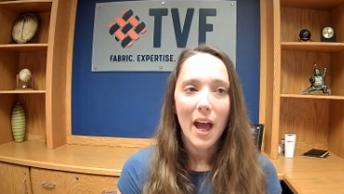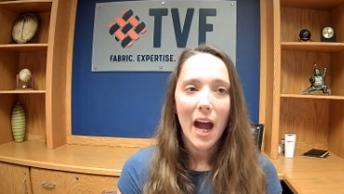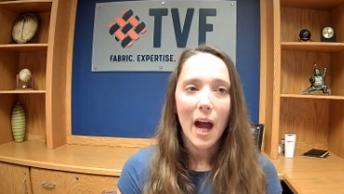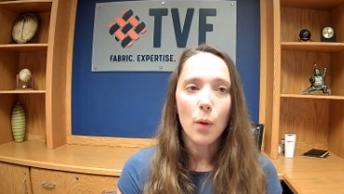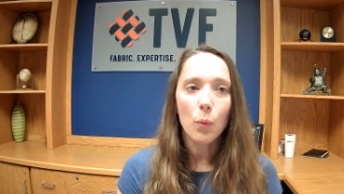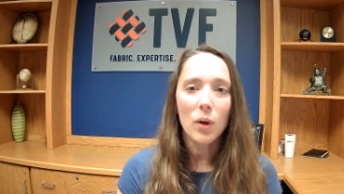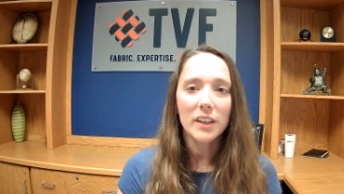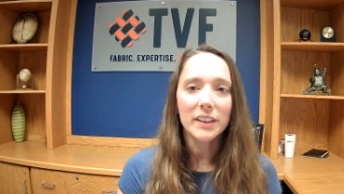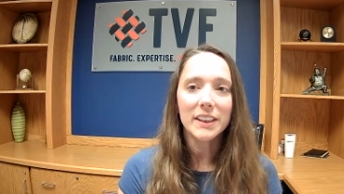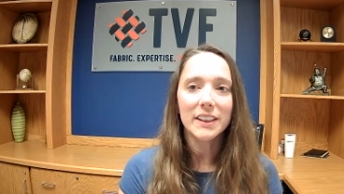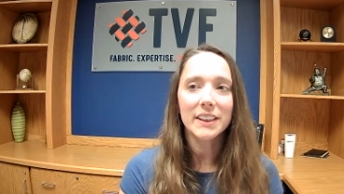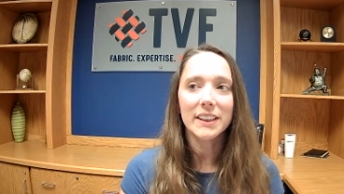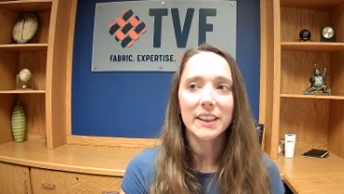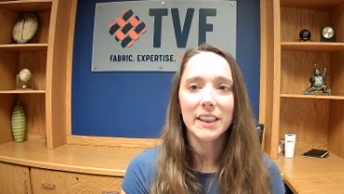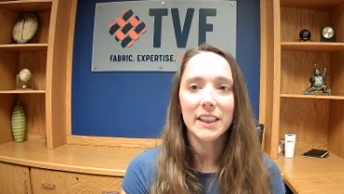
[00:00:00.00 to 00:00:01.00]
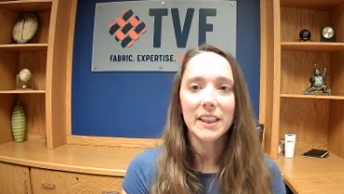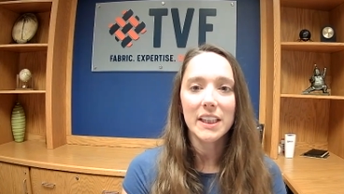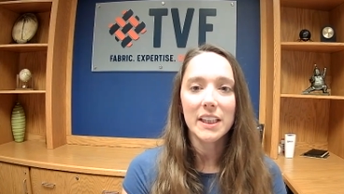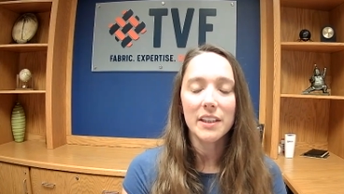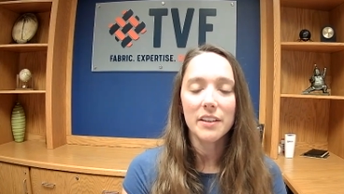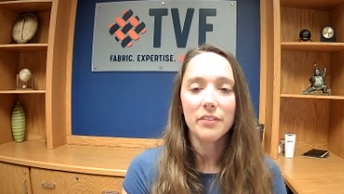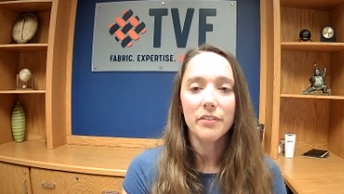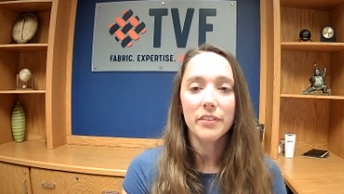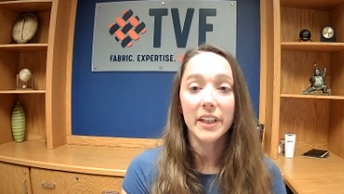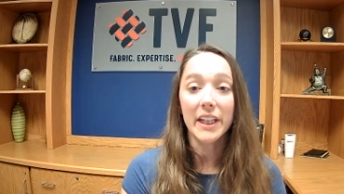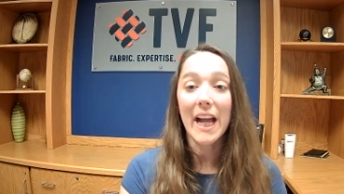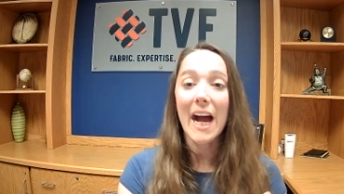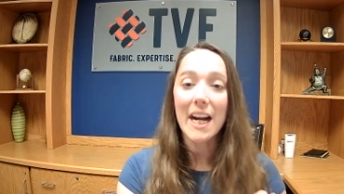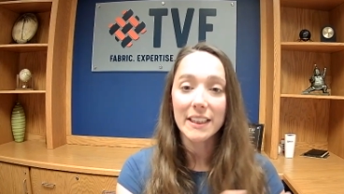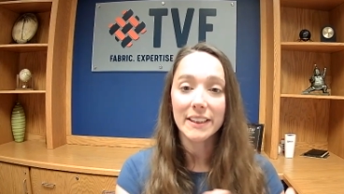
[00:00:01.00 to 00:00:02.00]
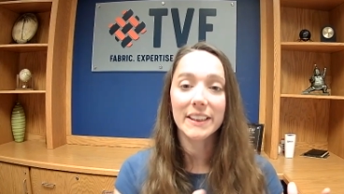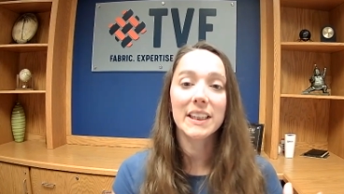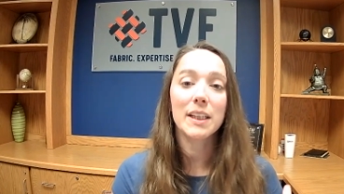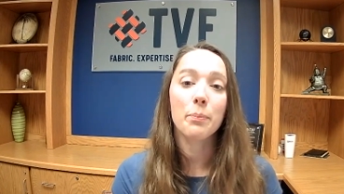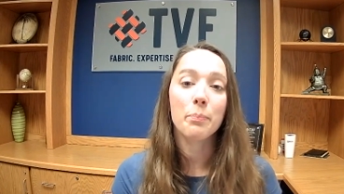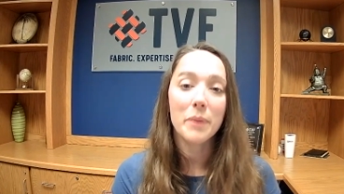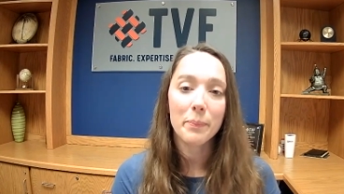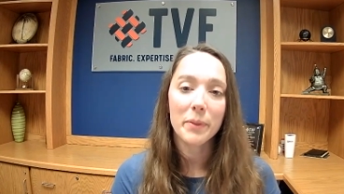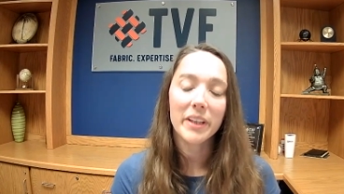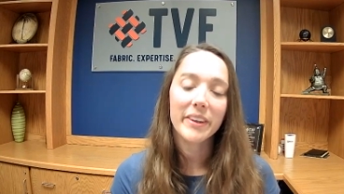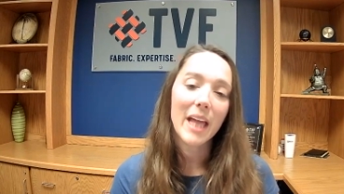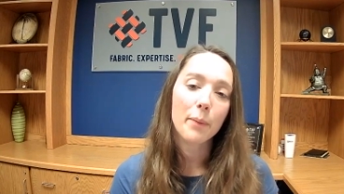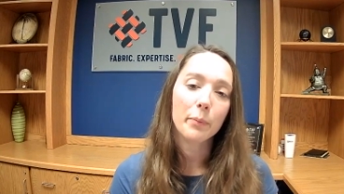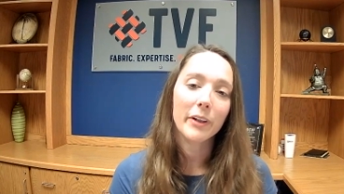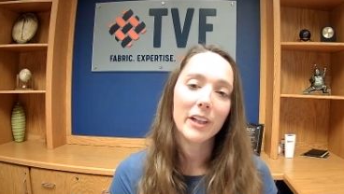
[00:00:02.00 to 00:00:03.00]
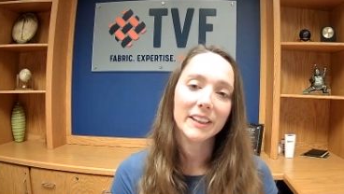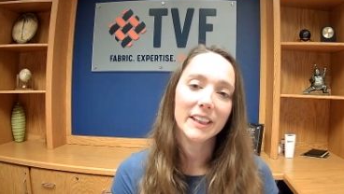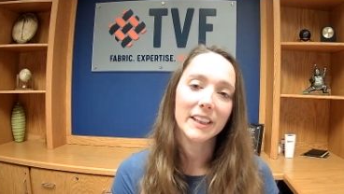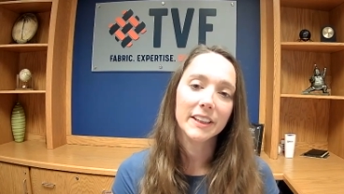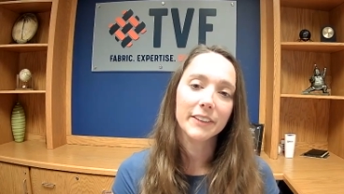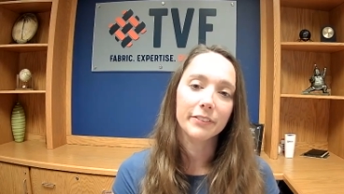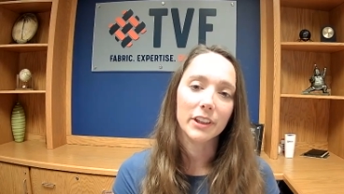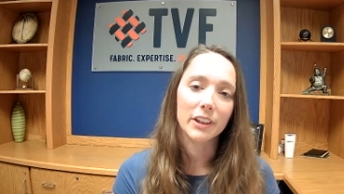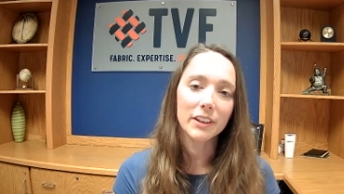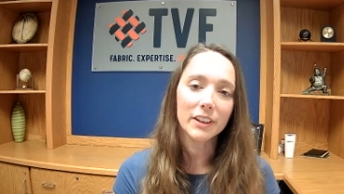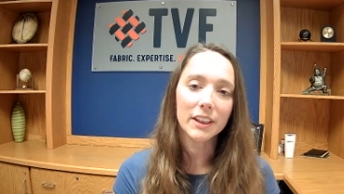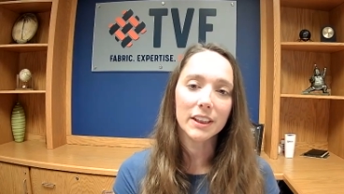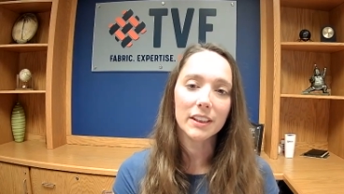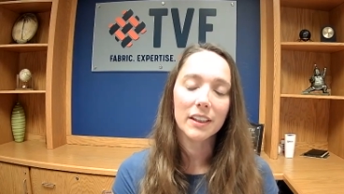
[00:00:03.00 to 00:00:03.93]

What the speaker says: I want to see if the guys can mimic that process first.